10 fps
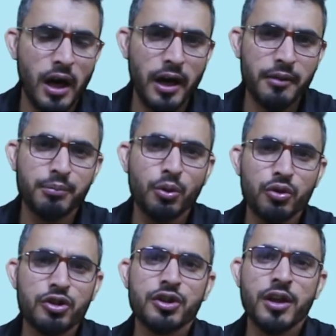or
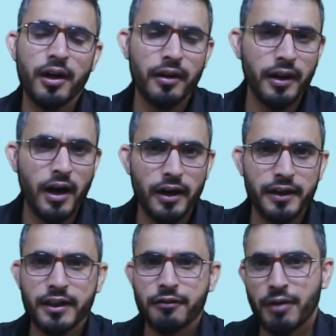books
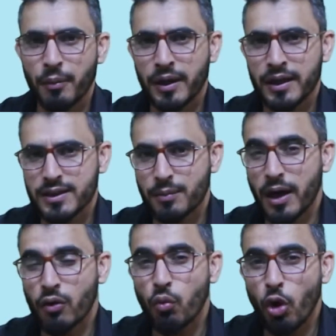regarding feminism,
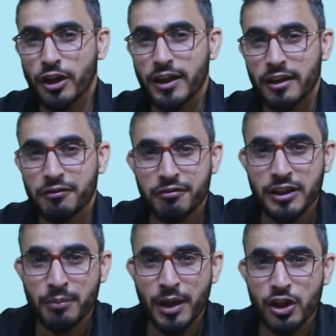or what a
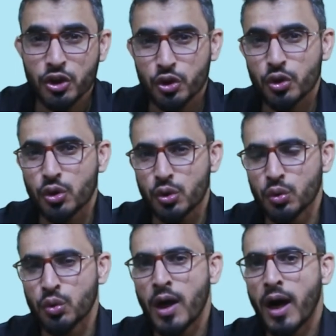female should
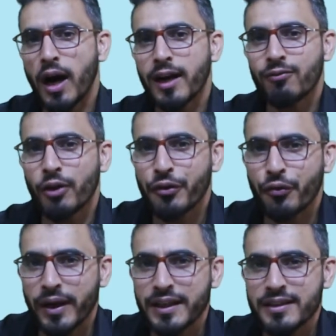do, or what
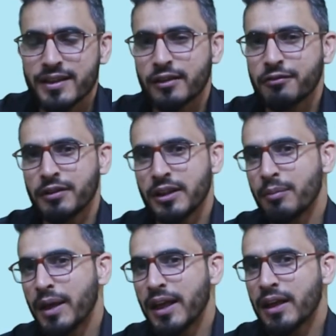rights a
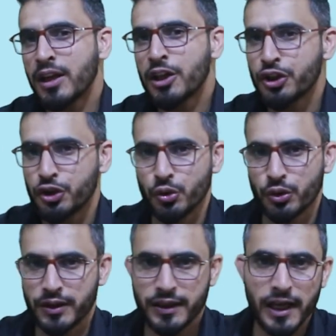female
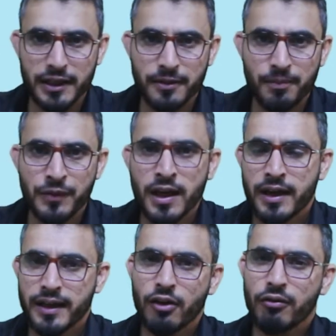should get.
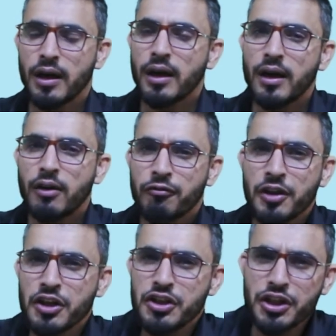Now,
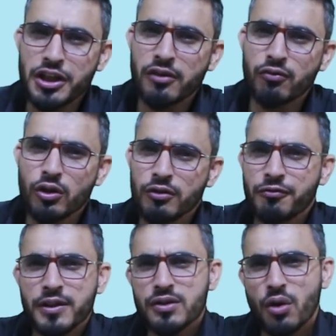Virginia
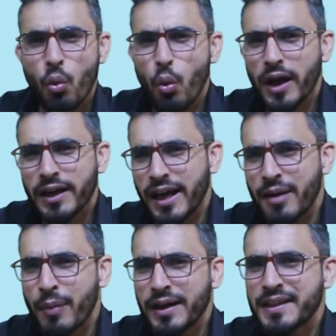Woolf is one
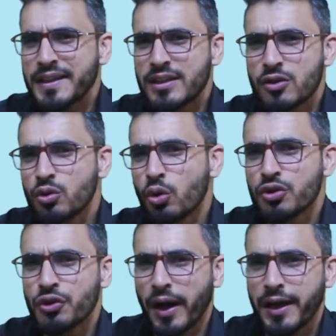amongst
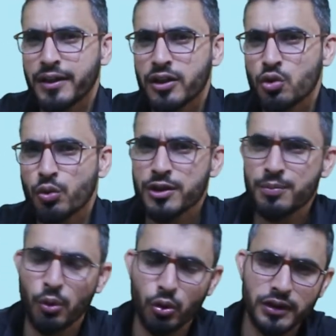those writers who is
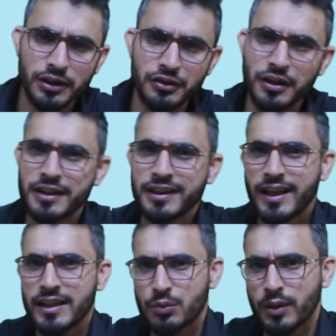both a critic
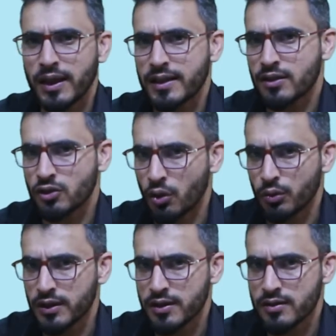as well as a
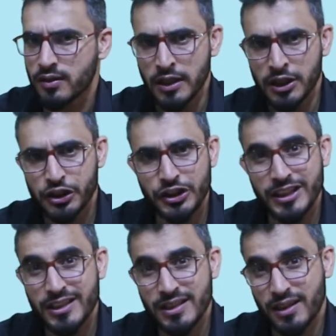novelist. She
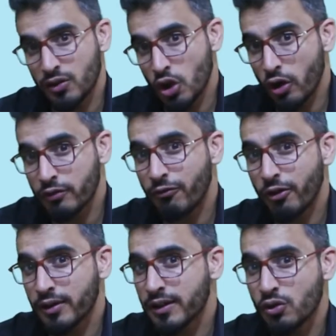is known
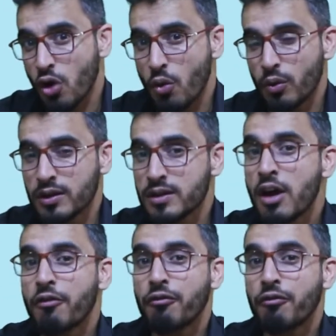for the novels,